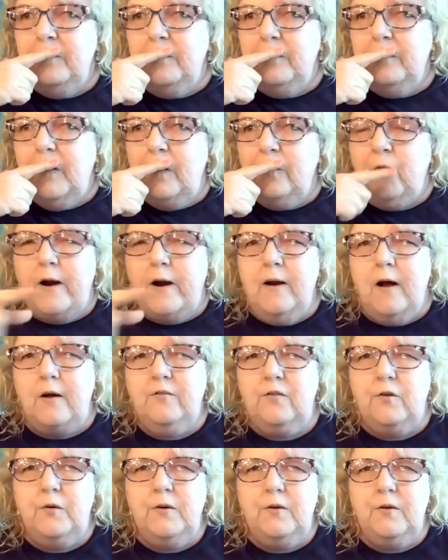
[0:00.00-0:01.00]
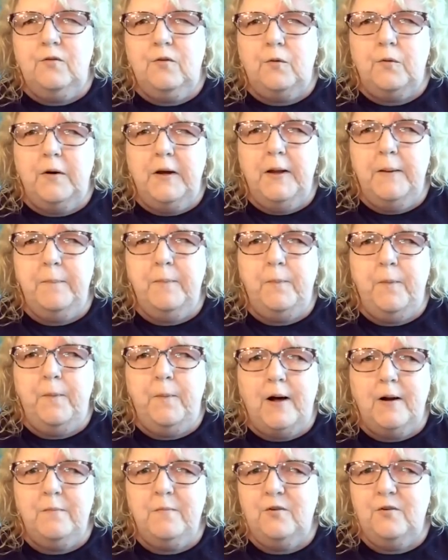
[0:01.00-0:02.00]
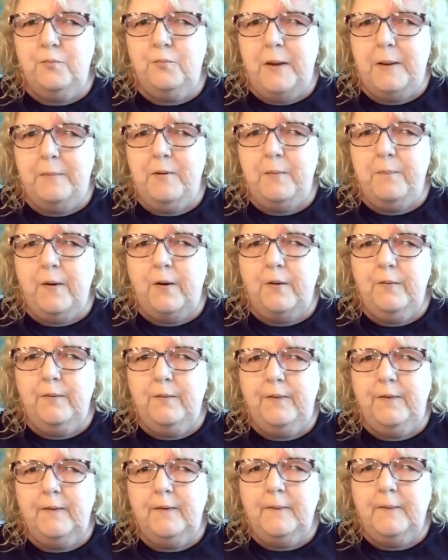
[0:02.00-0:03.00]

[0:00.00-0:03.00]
rhinoceros or a hippopotamus, maybe both.